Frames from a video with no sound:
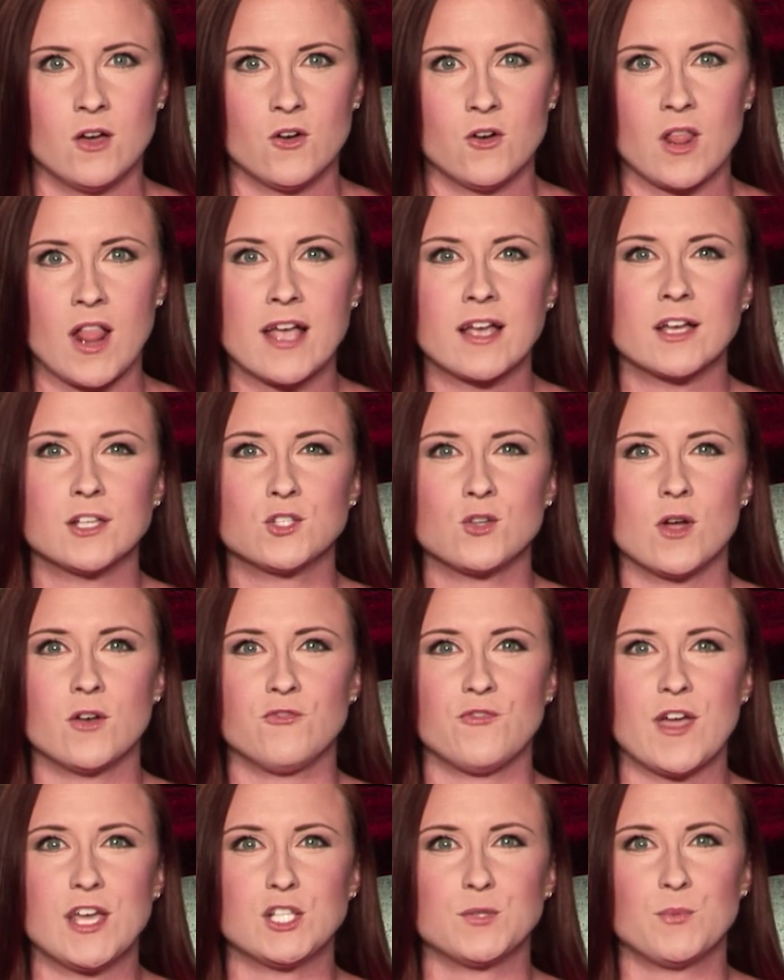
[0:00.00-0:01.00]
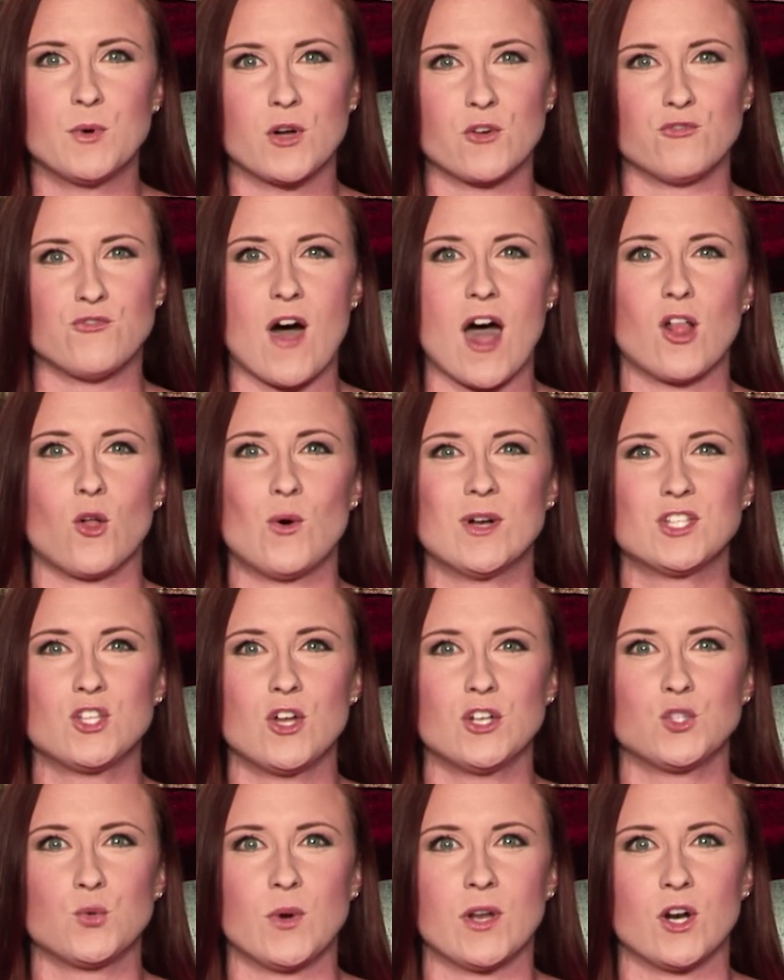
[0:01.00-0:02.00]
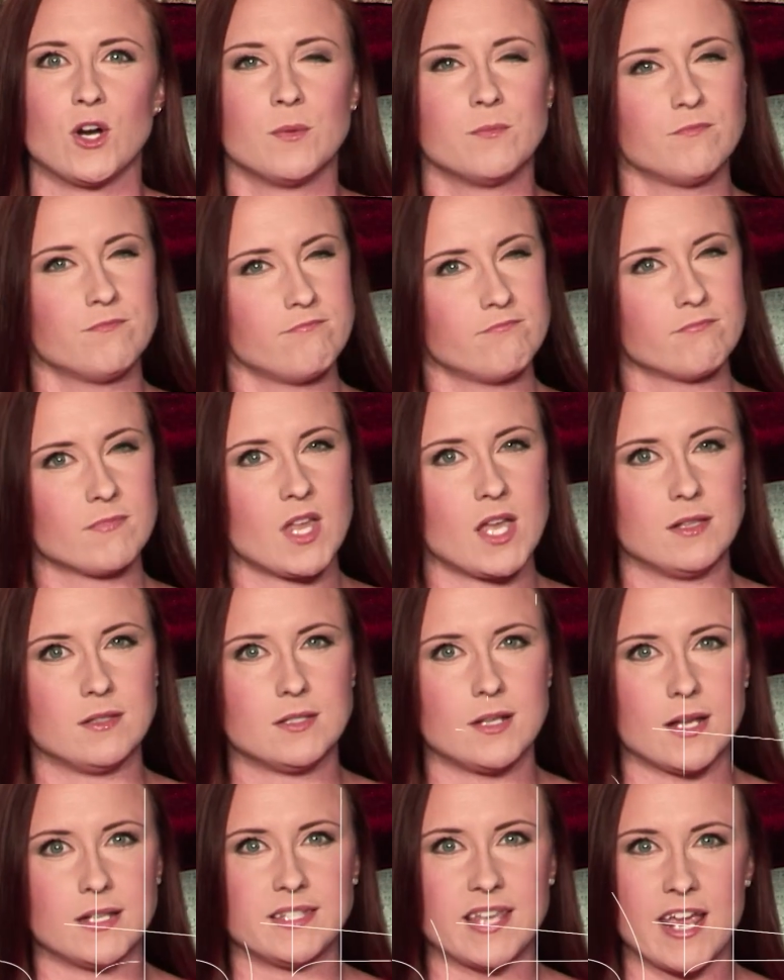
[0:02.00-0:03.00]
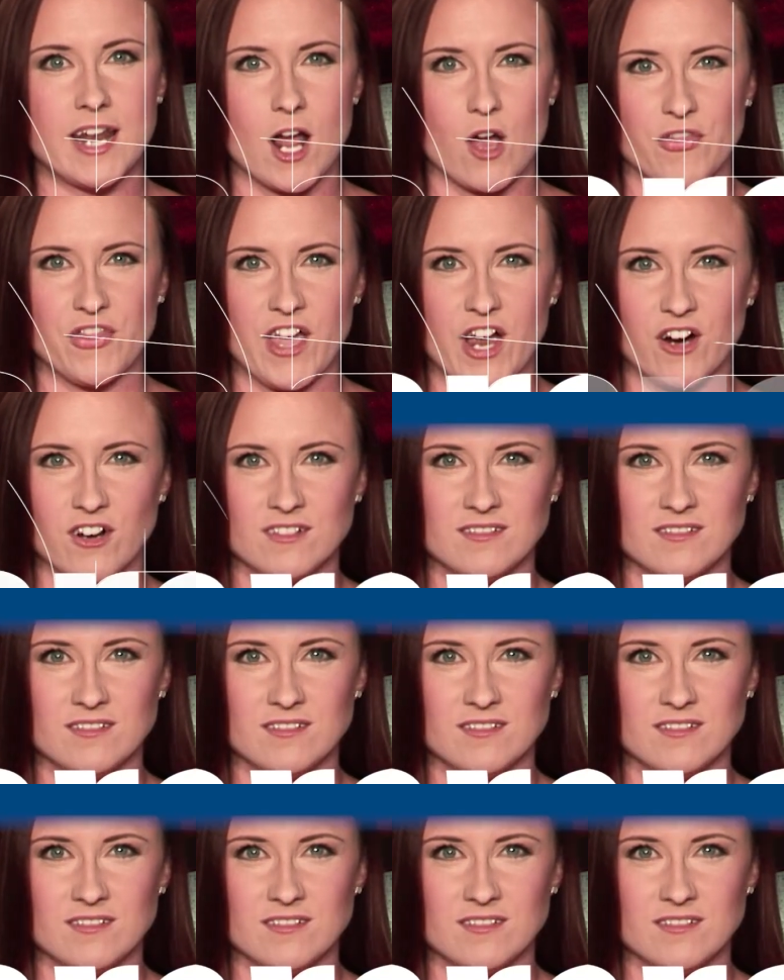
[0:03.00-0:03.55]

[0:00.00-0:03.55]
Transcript: Like us on Facebook, follow us on Twitter, and stay sane out there.